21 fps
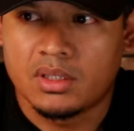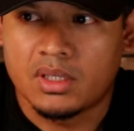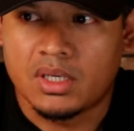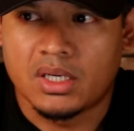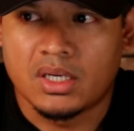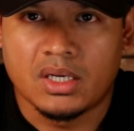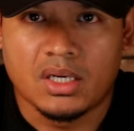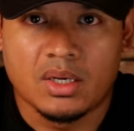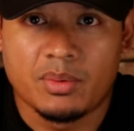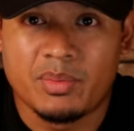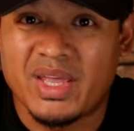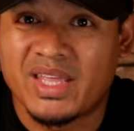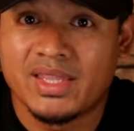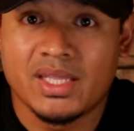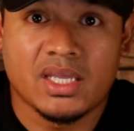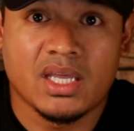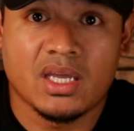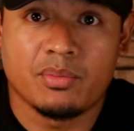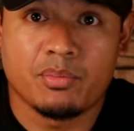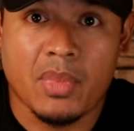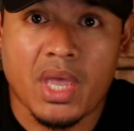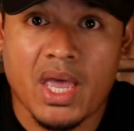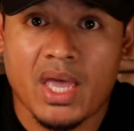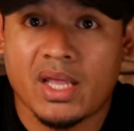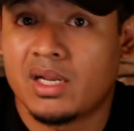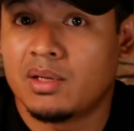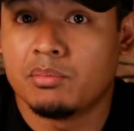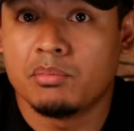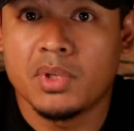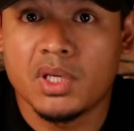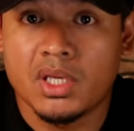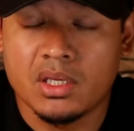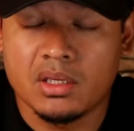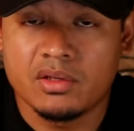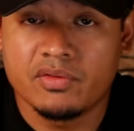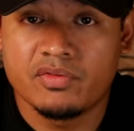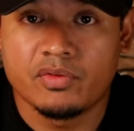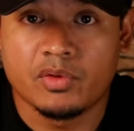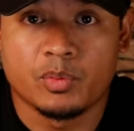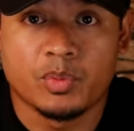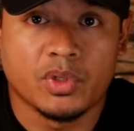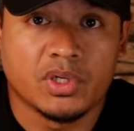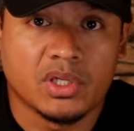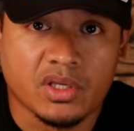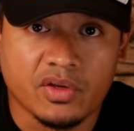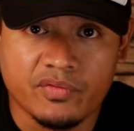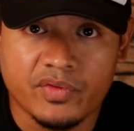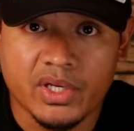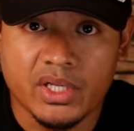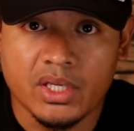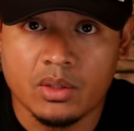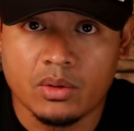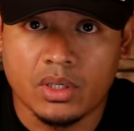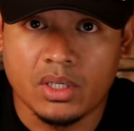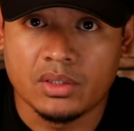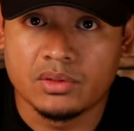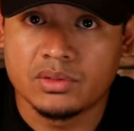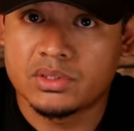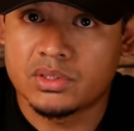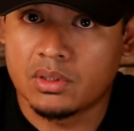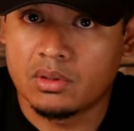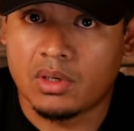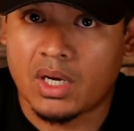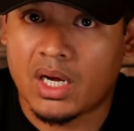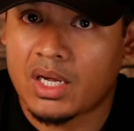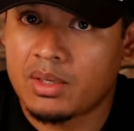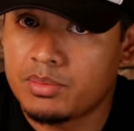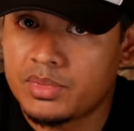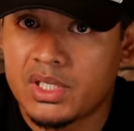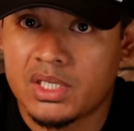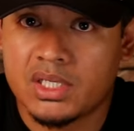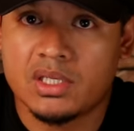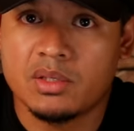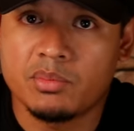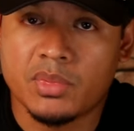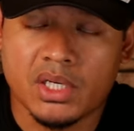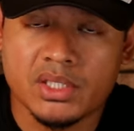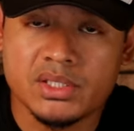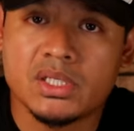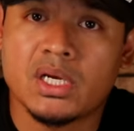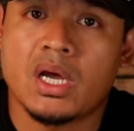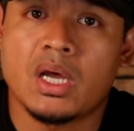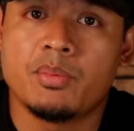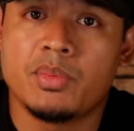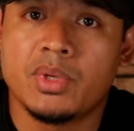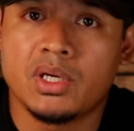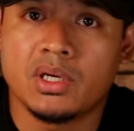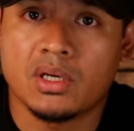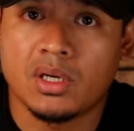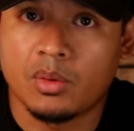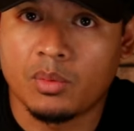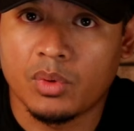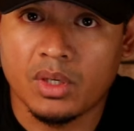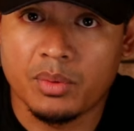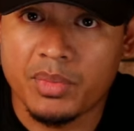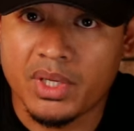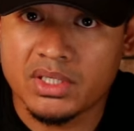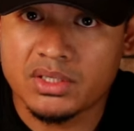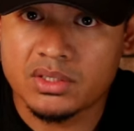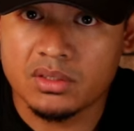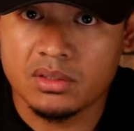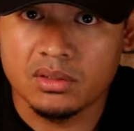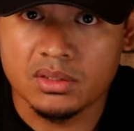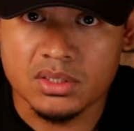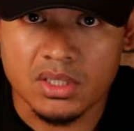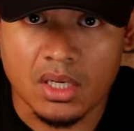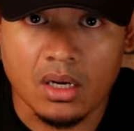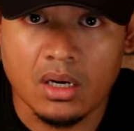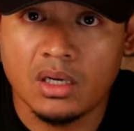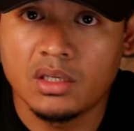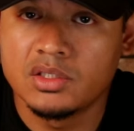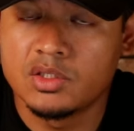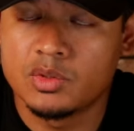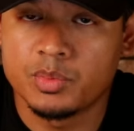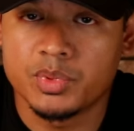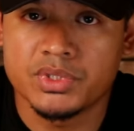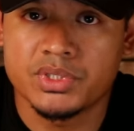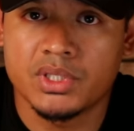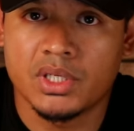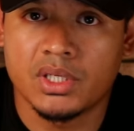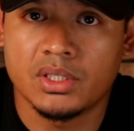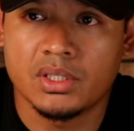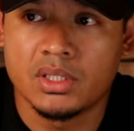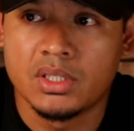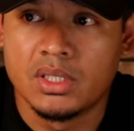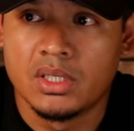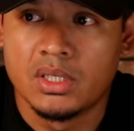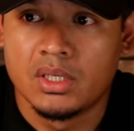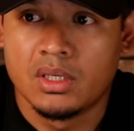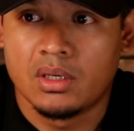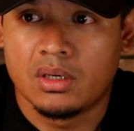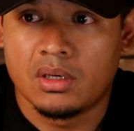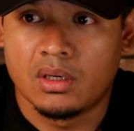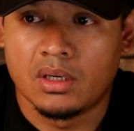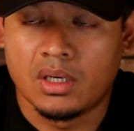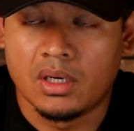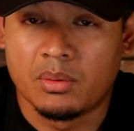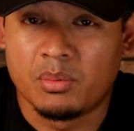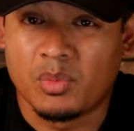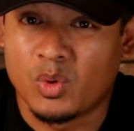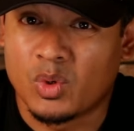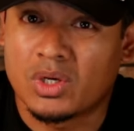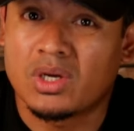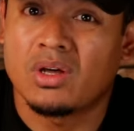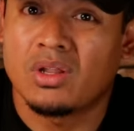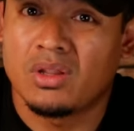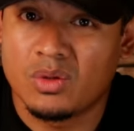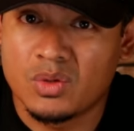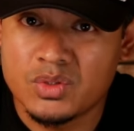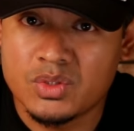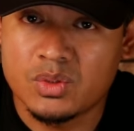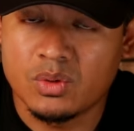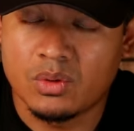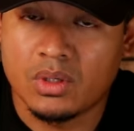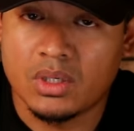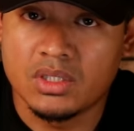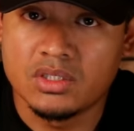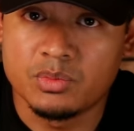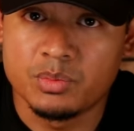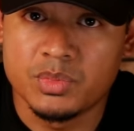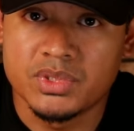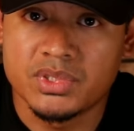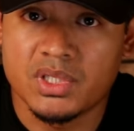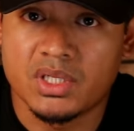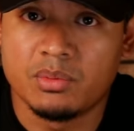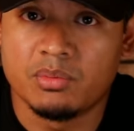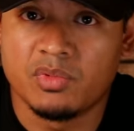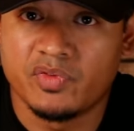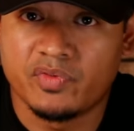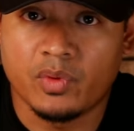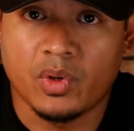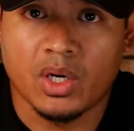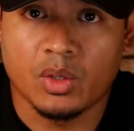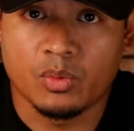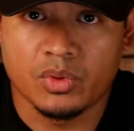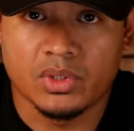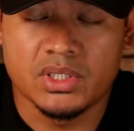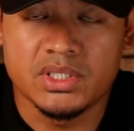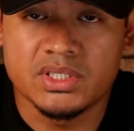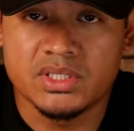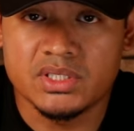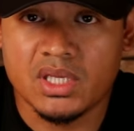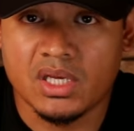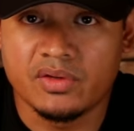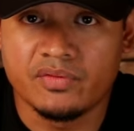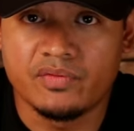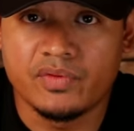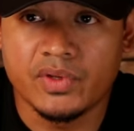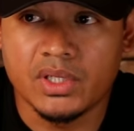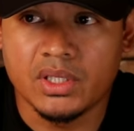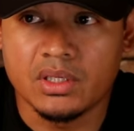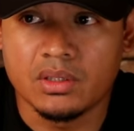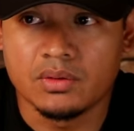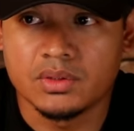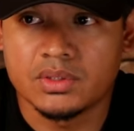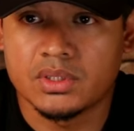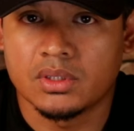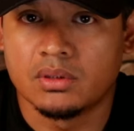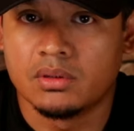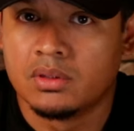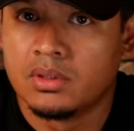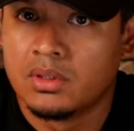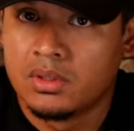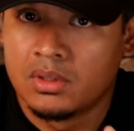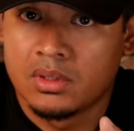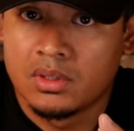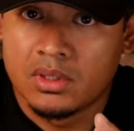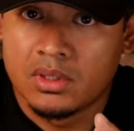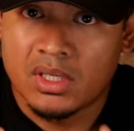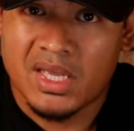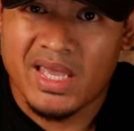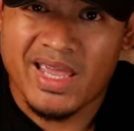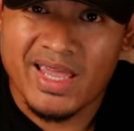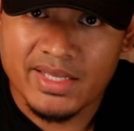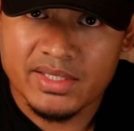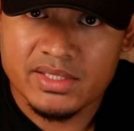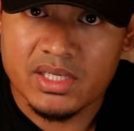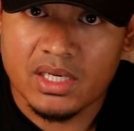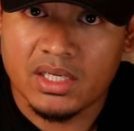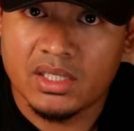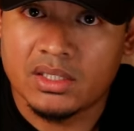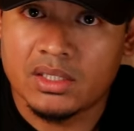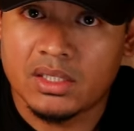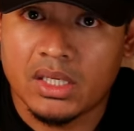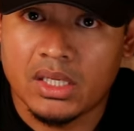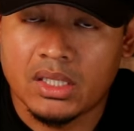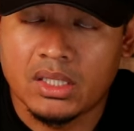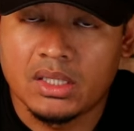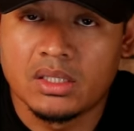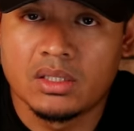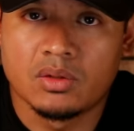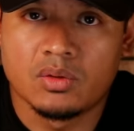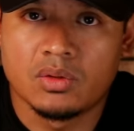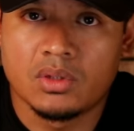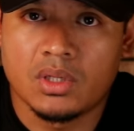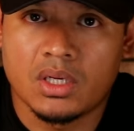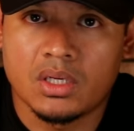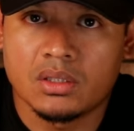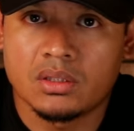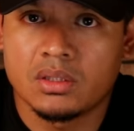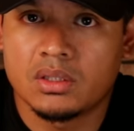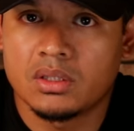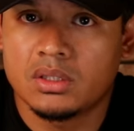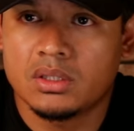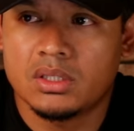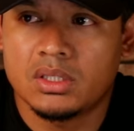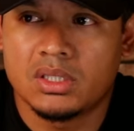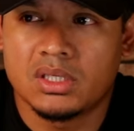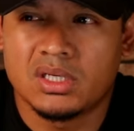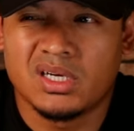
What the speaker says: And they get mad at me for putting a video out. So I'm taking my time here. I want to make sure it's 100% or close to 100% before I release that video. So hang tight a little longer.